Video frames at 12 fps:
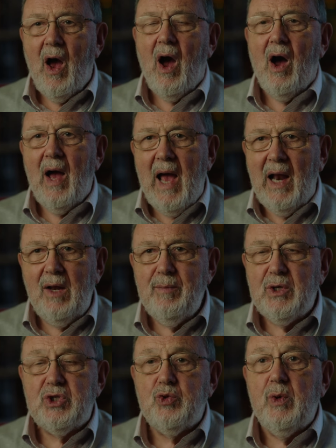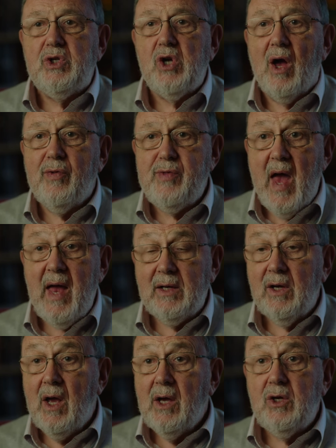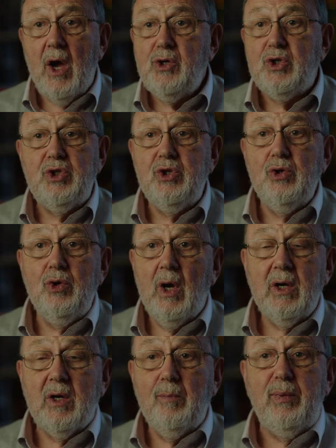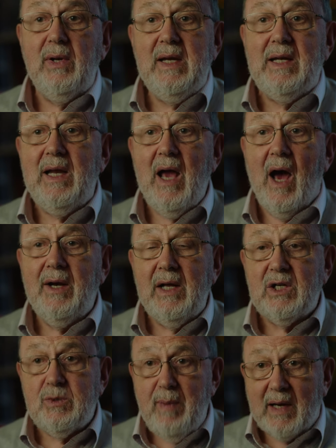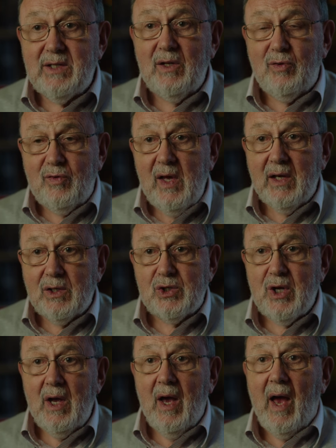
are elements which are then going to do completely unexpected things